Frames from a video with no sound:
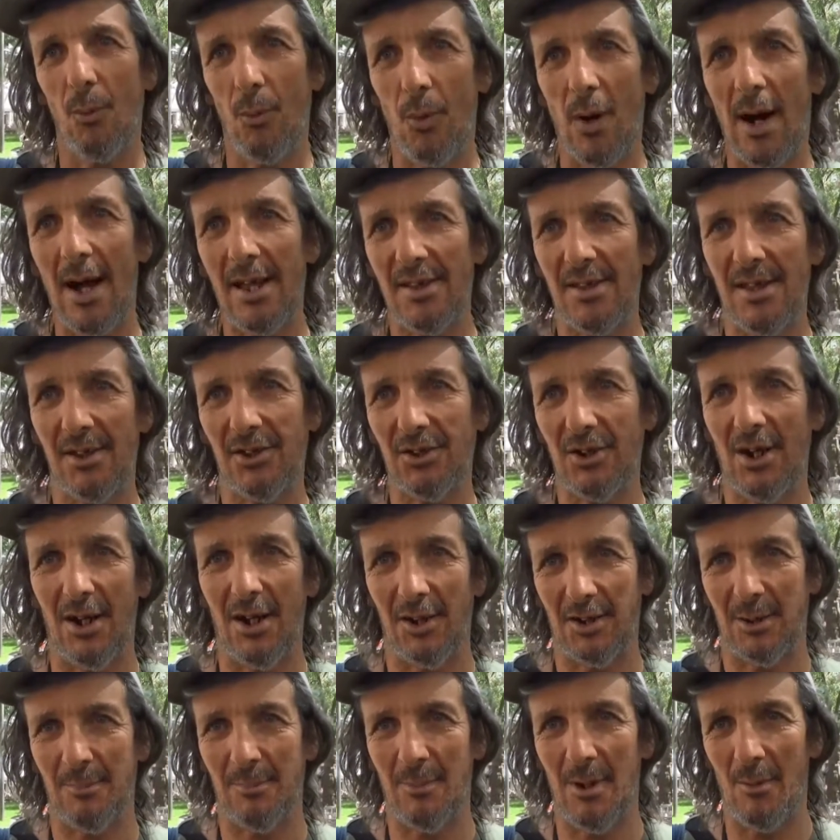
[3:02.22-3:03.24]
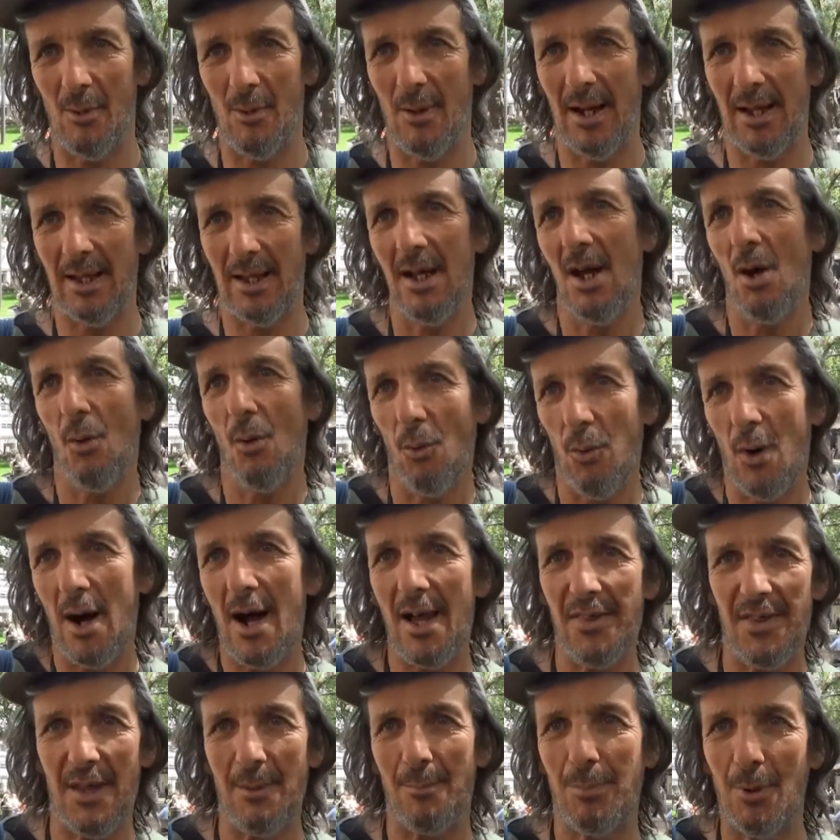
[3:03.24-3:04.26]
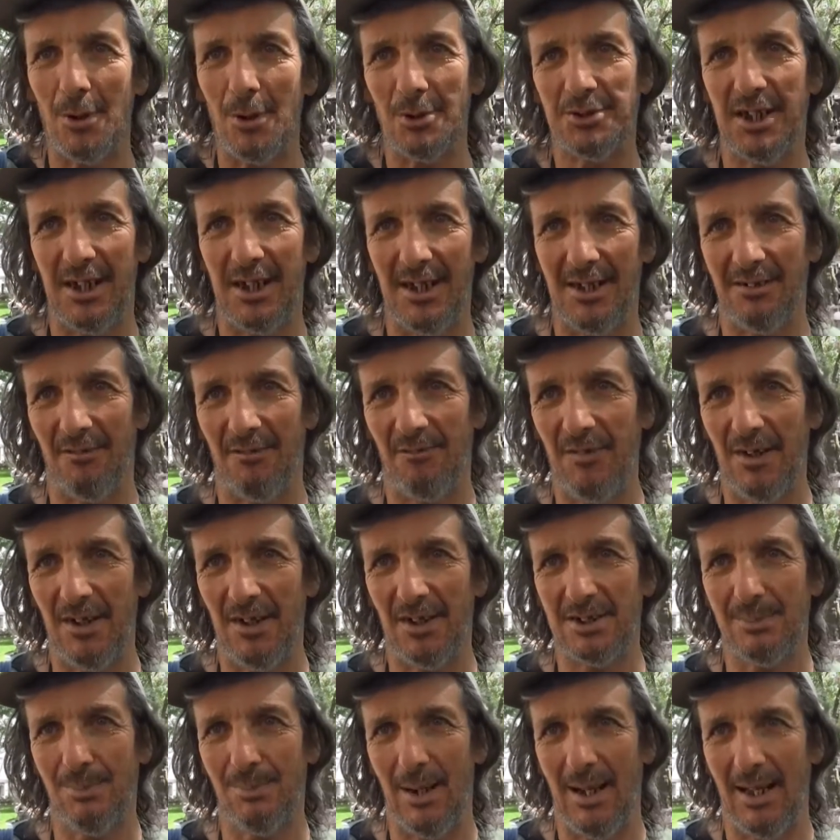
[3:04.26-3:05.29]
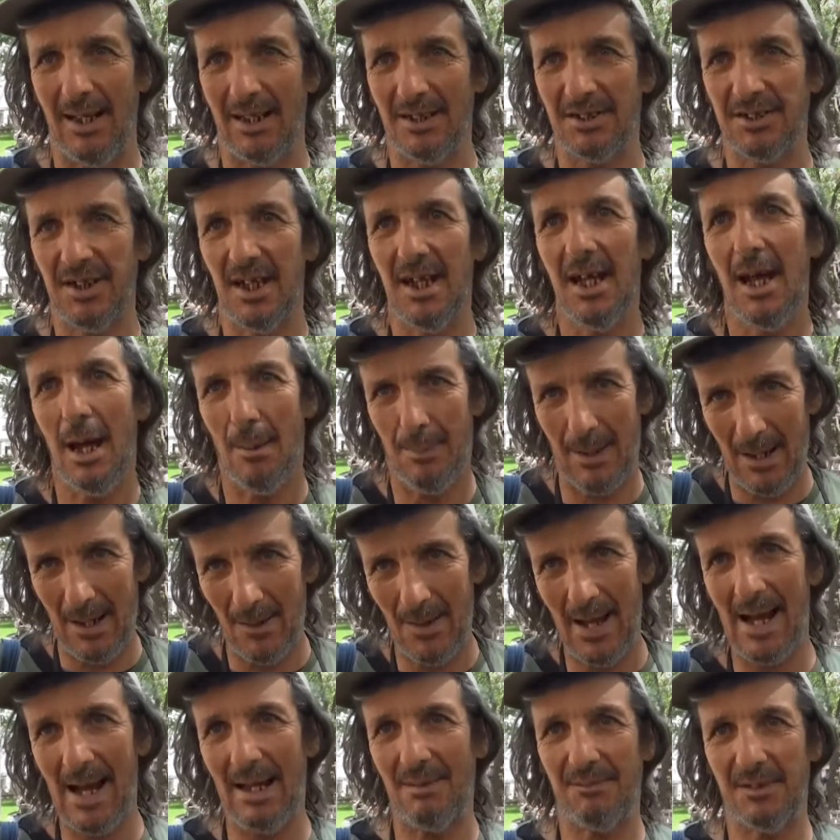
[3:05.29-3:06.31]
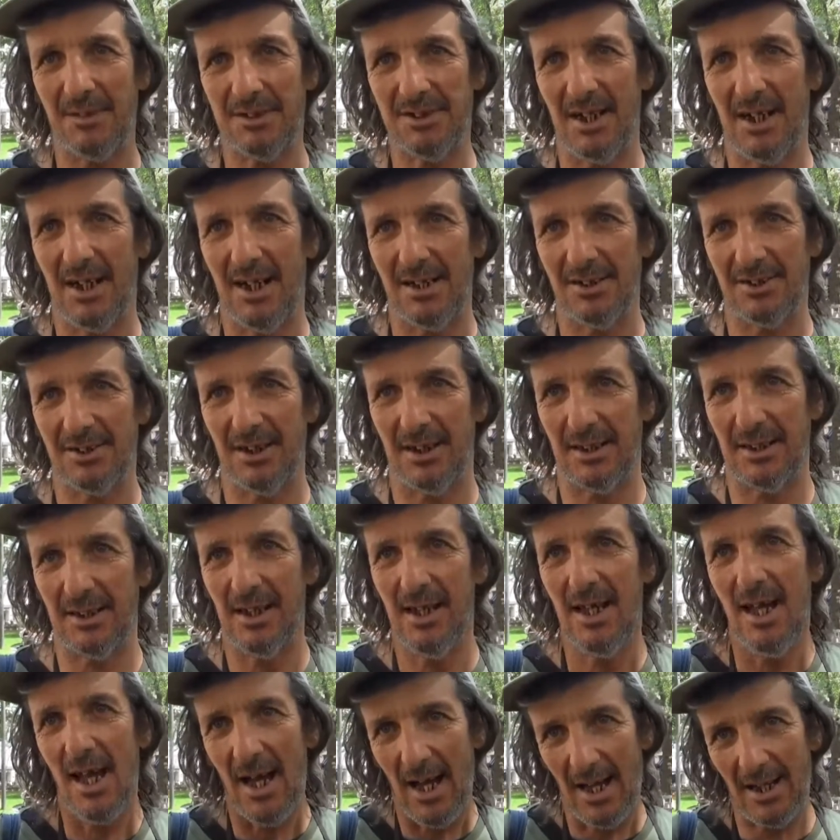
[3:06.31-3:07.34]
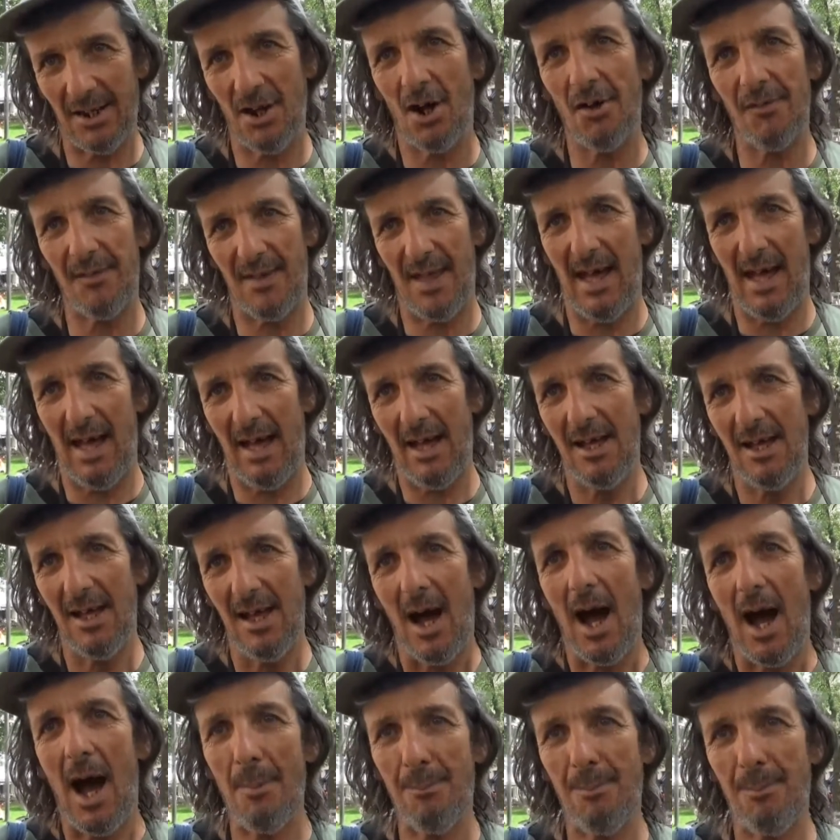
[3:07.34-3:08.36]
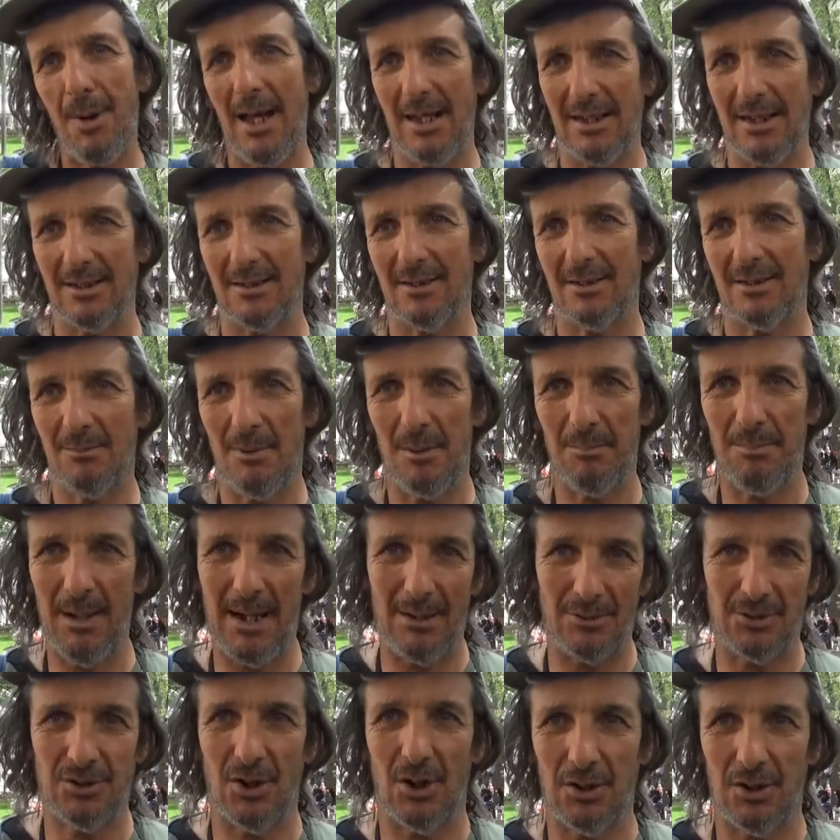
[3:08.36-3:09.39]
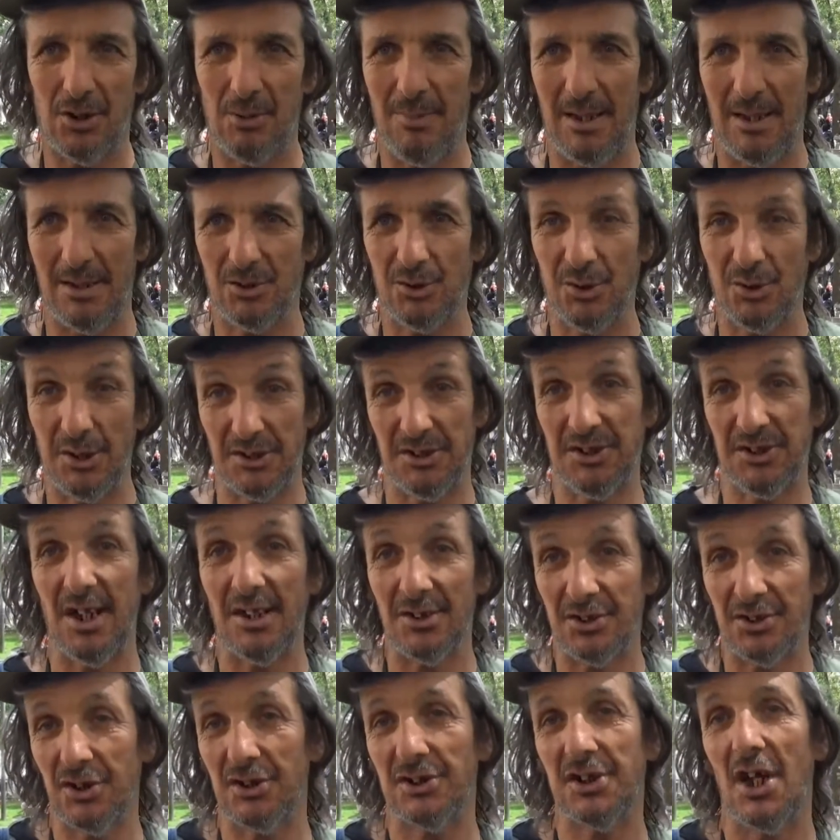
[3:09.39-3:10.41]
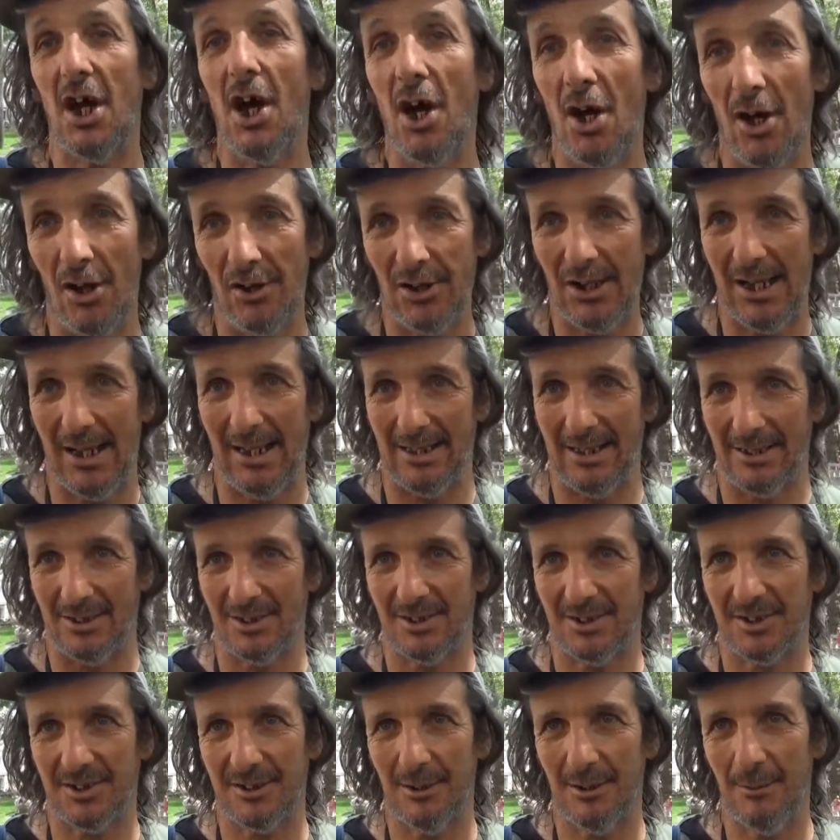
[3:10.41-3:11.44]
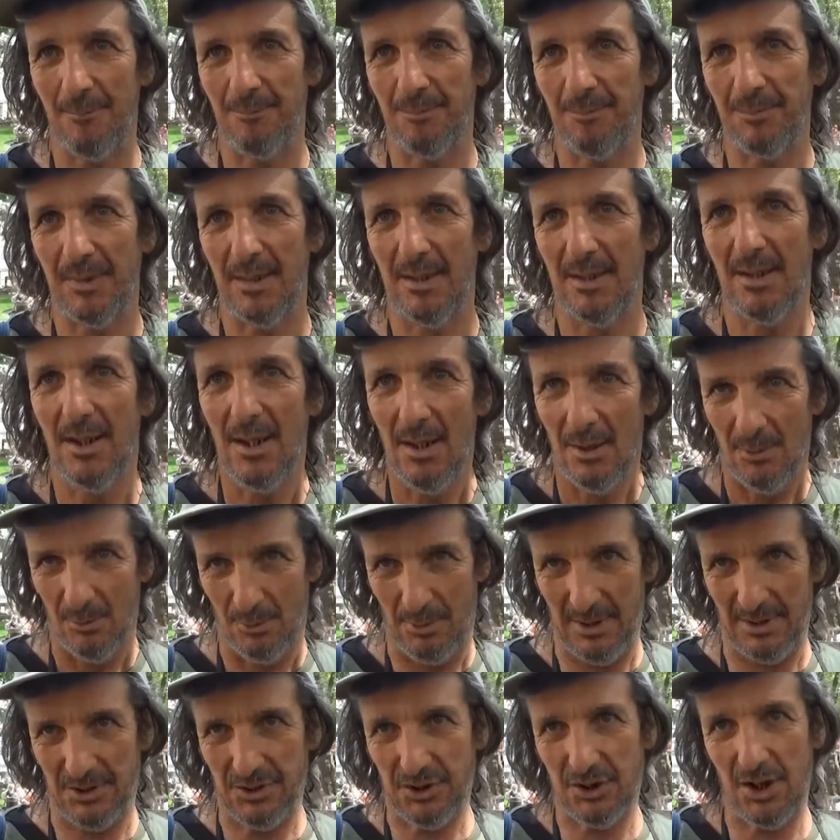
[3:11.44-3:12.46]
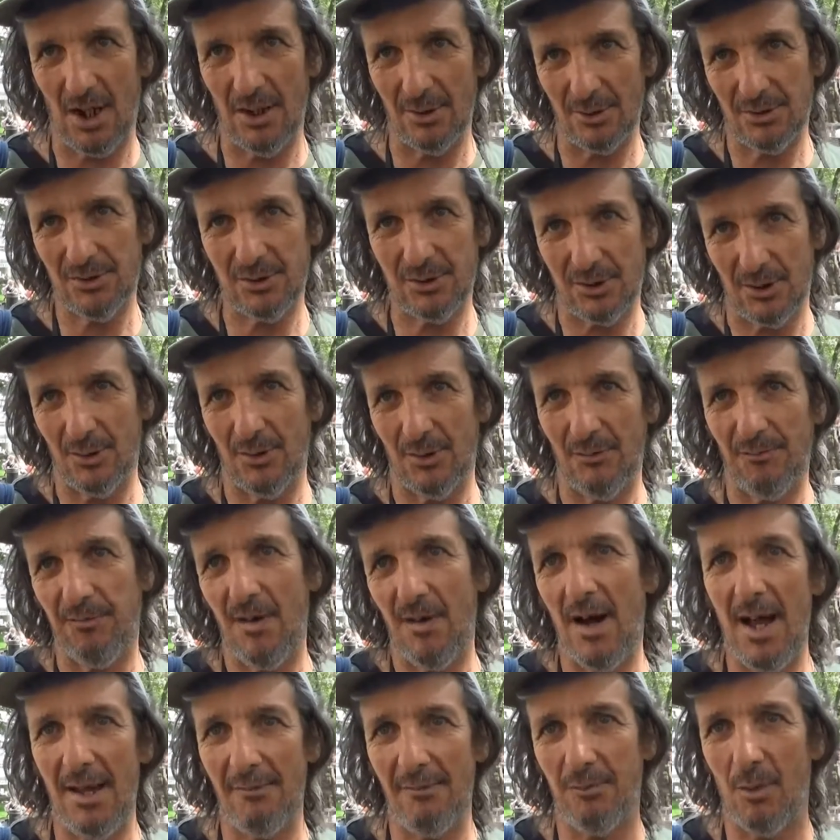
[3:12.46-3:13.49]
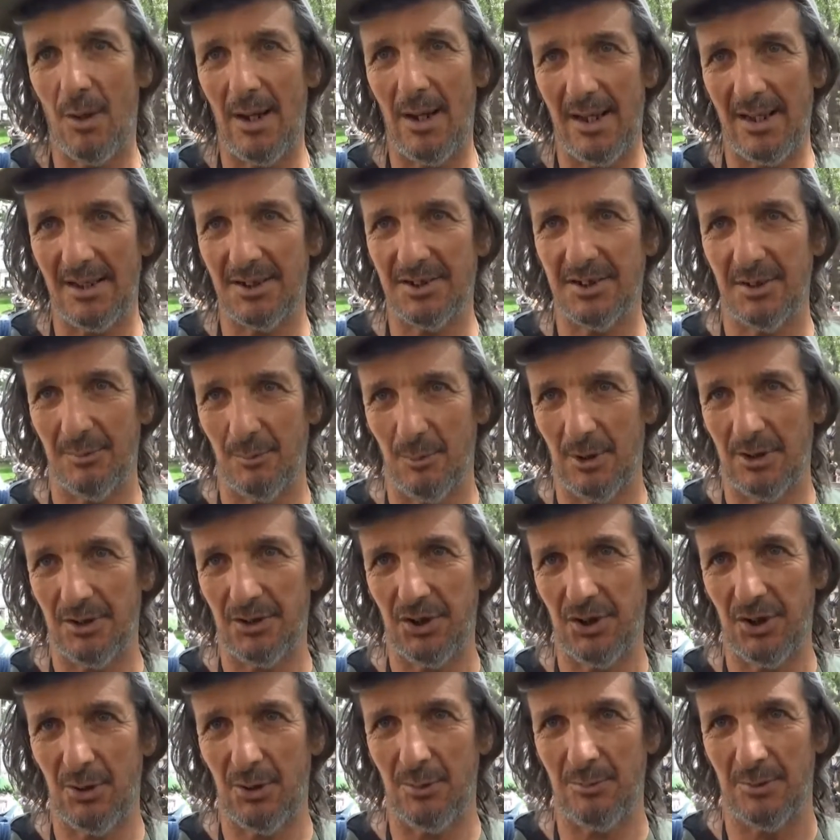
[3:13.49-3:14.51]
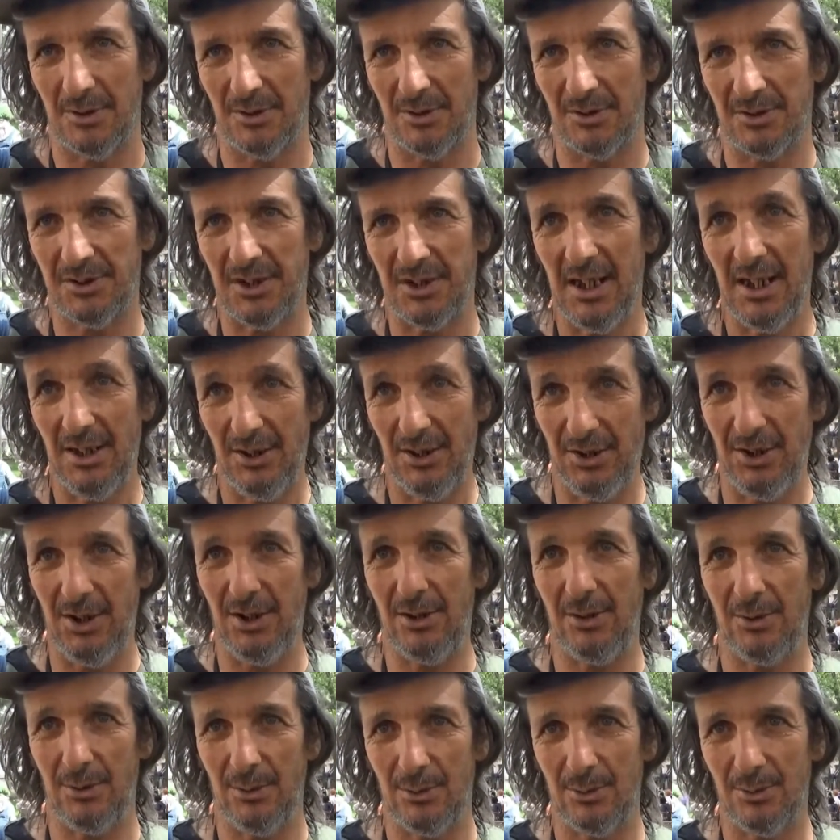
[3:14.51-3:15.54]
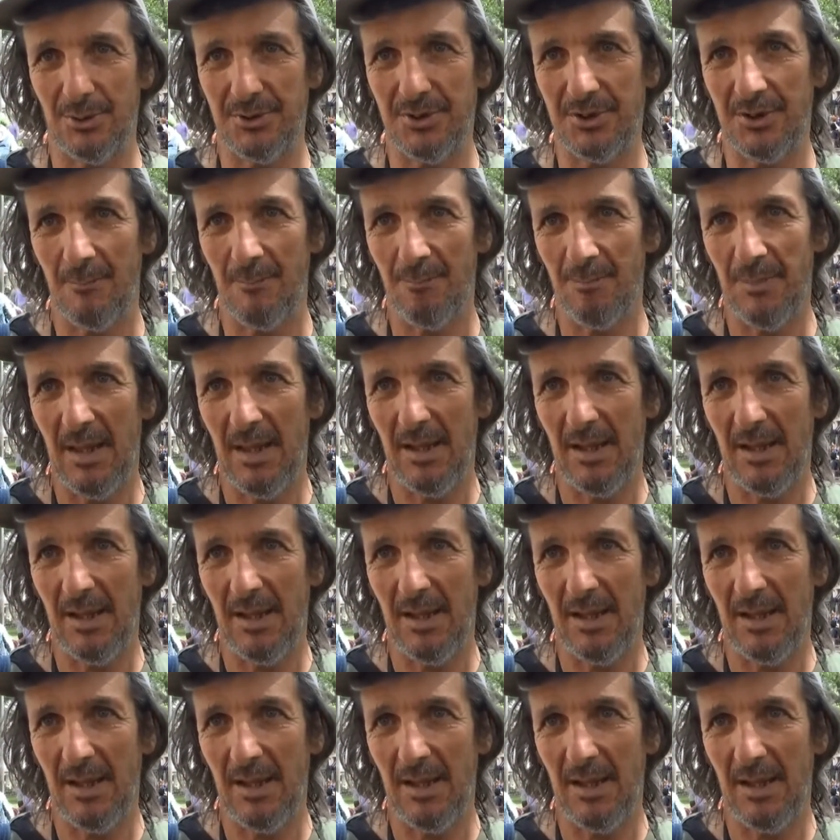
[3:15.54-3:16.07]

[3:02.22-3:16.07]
why they're throwing them away, why they bought it in the first place, about advertising. And on there I paint about documentaries such as Earthlings, which goes through the 5 ways in which humans use